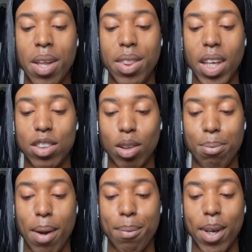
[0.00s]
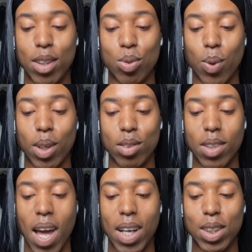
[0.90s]
These amendments were
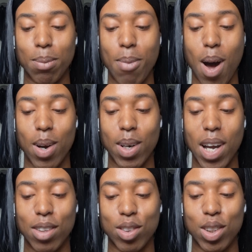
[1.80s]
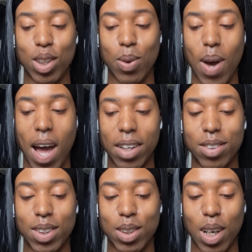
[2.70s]
designed to modernize the
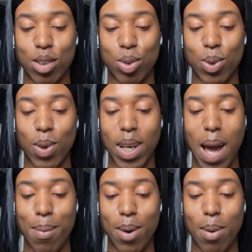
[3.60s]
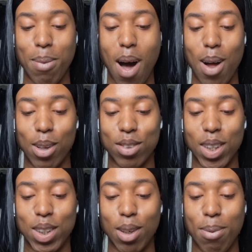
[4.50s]
U.S. industrial chemical
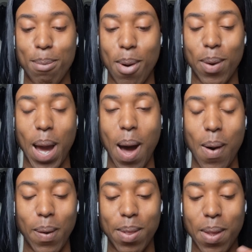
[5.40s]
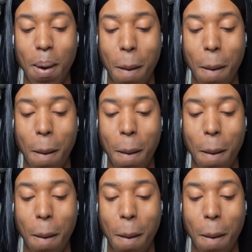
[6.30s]
policy to promote health.